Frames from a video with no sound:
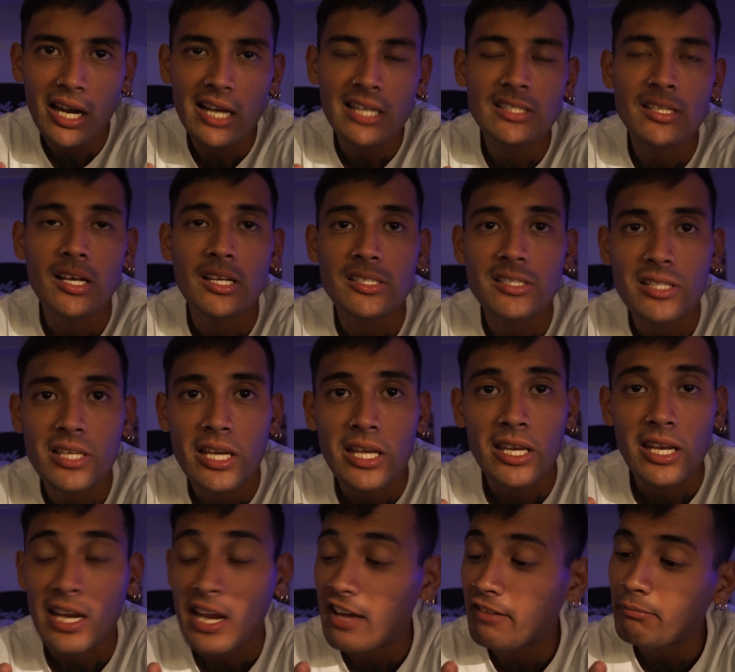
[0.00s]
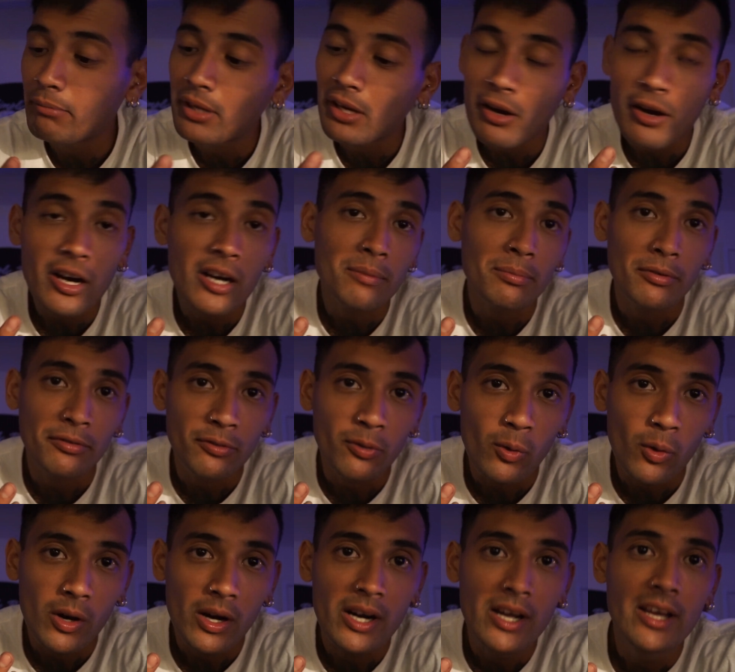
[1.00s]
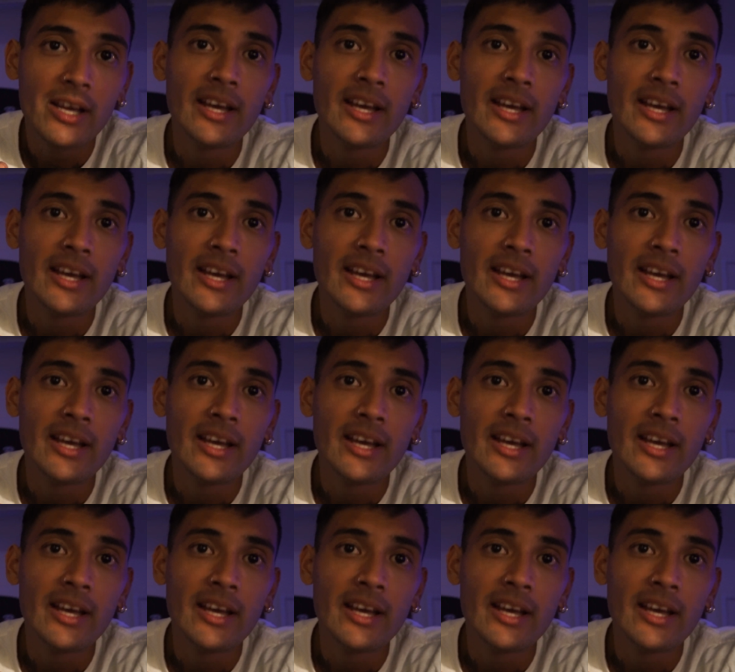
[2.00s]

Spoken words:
and I saw skin, and I've been hurt before,